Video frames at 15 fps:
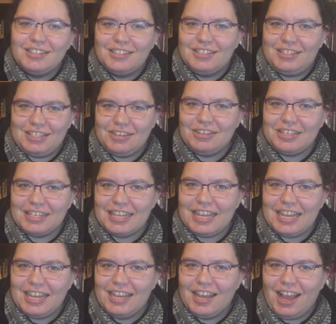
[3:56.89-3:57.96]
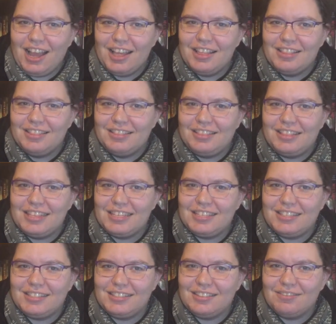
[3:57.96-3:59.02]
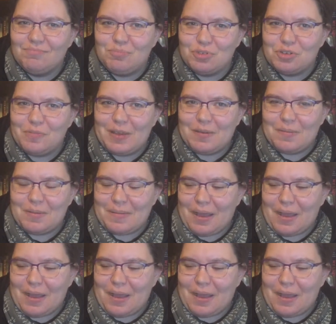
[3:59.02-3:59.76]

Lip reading: Seriously, this book better be